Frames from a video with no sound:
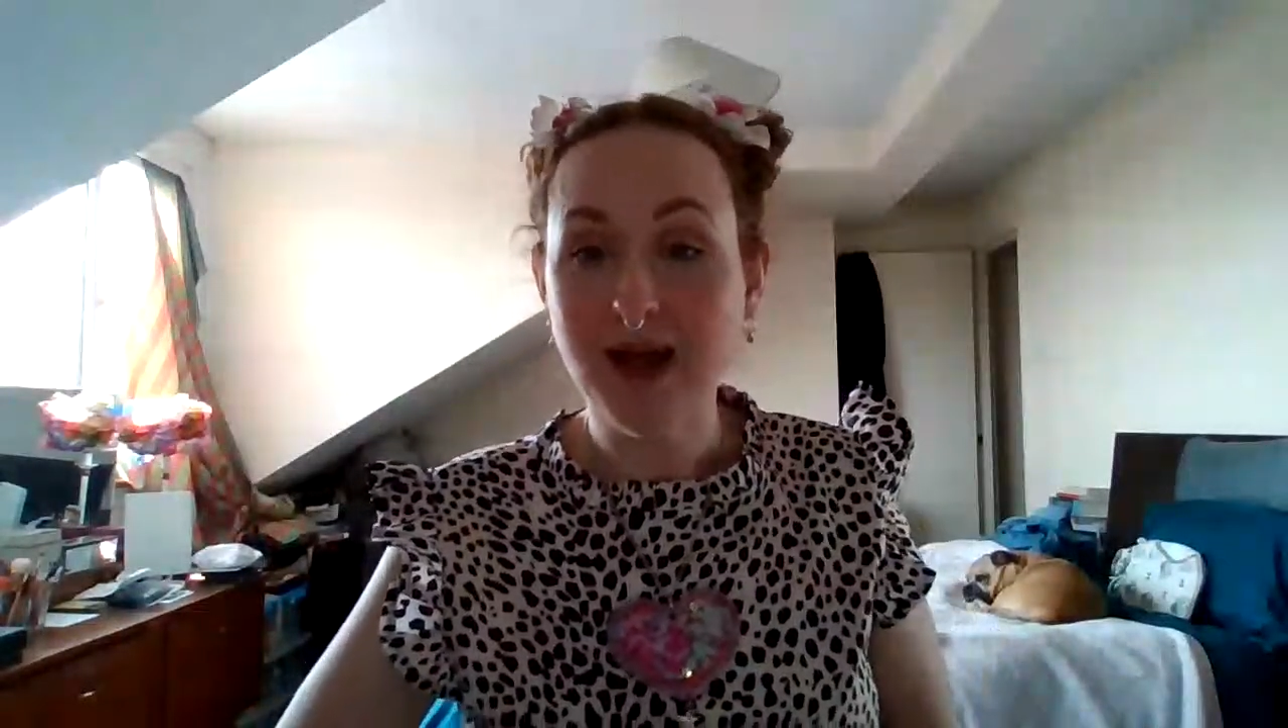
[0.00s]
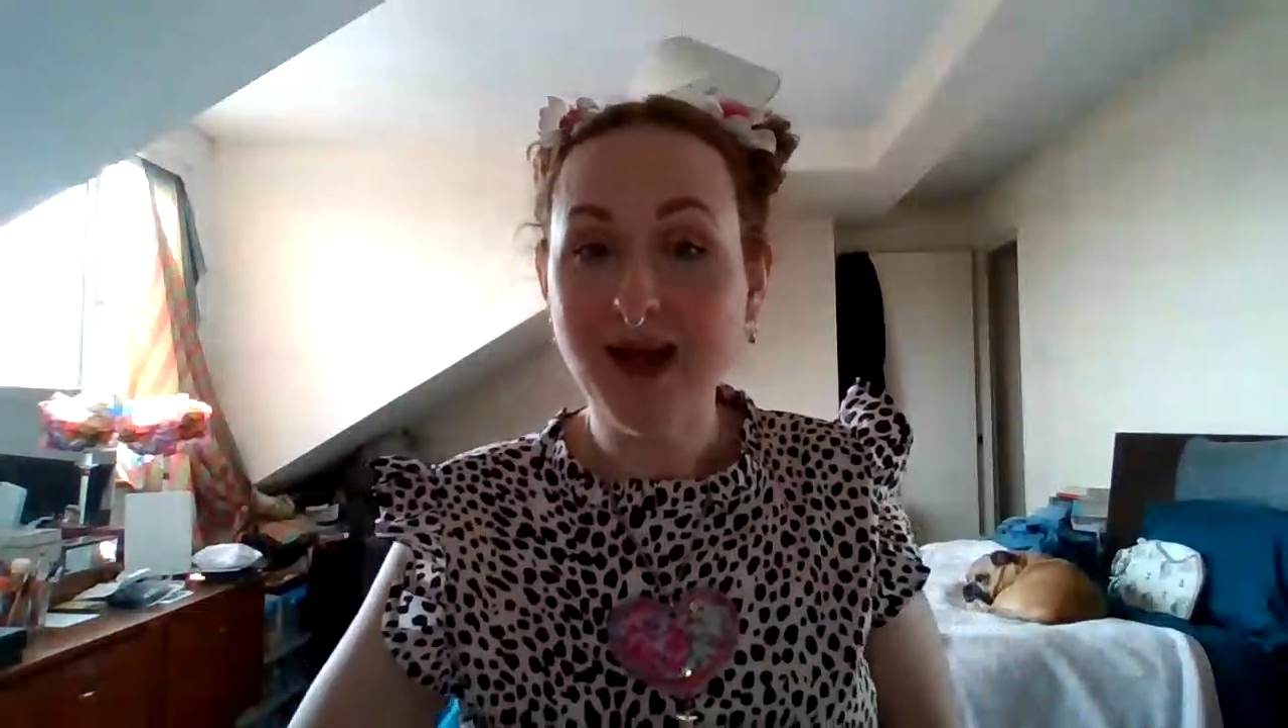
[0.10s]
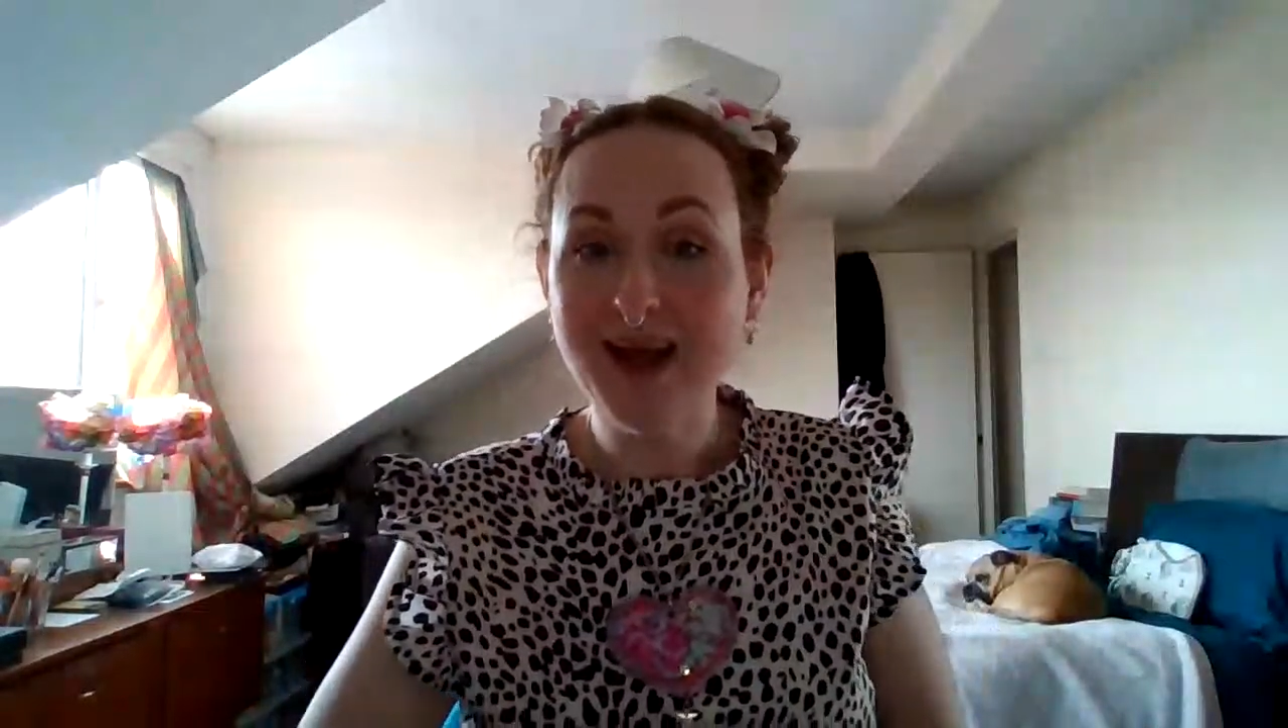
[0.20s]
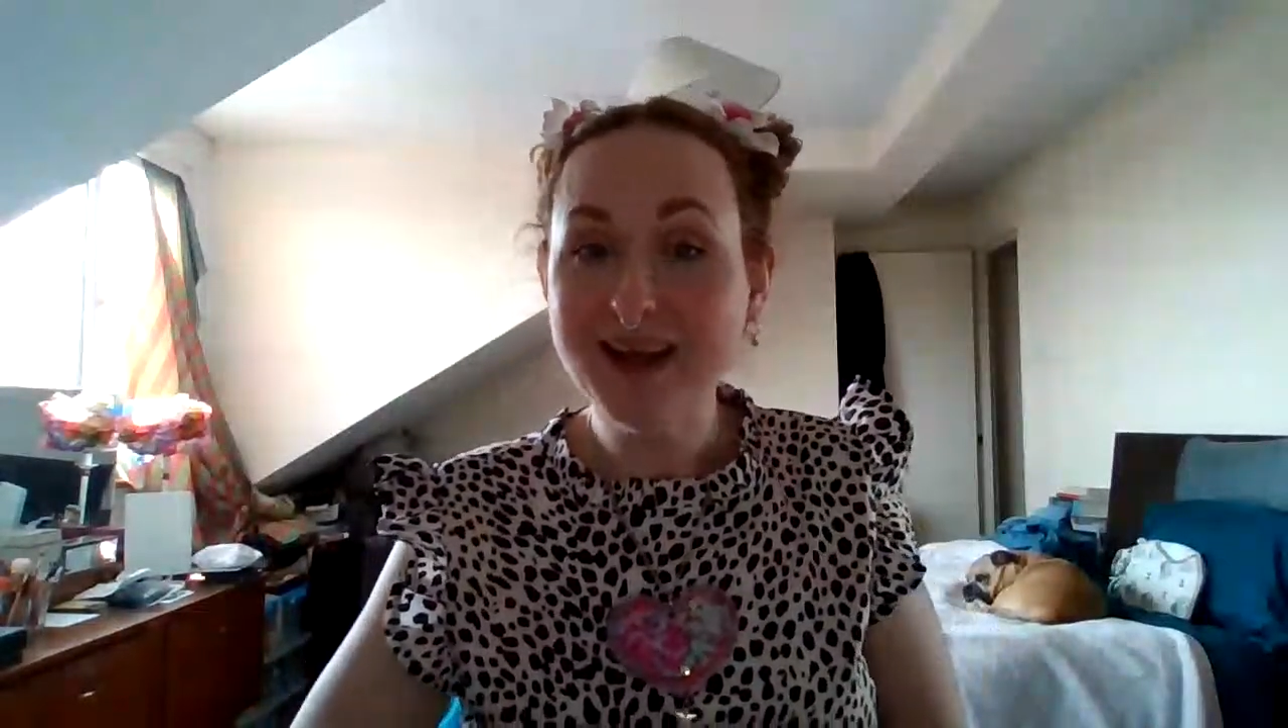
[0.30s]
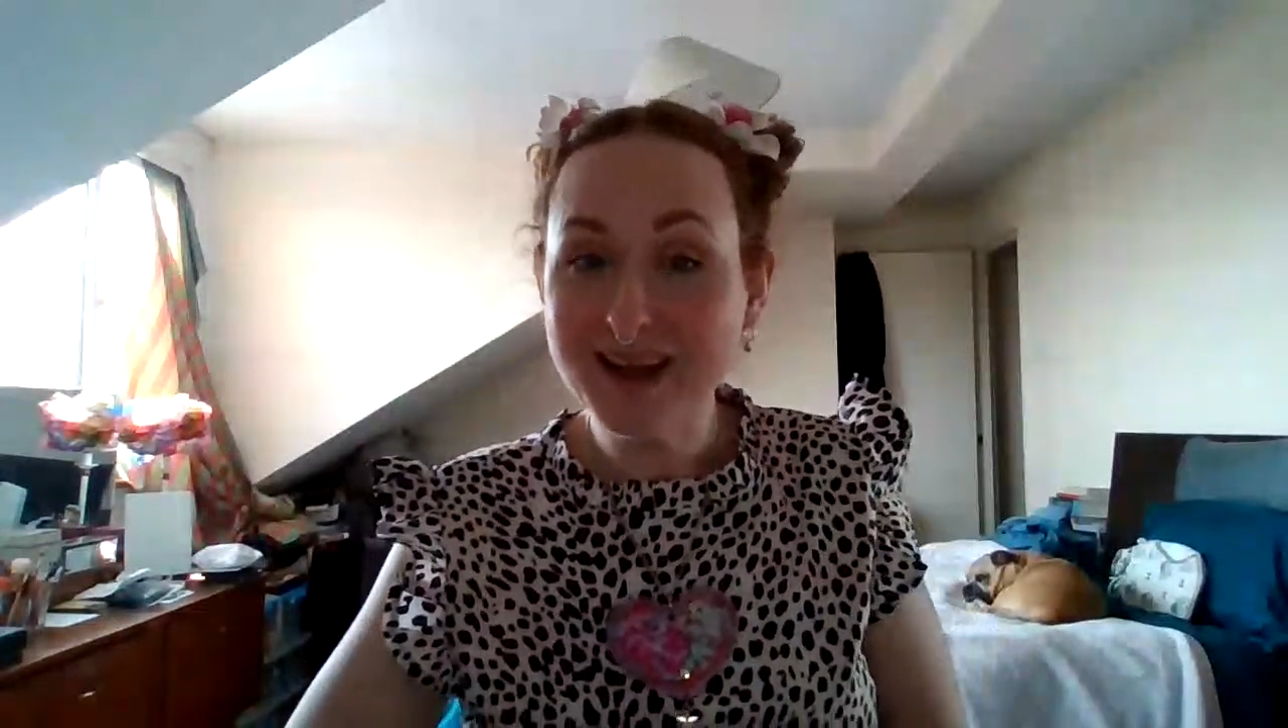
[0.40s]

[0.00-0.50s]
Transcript: Hey,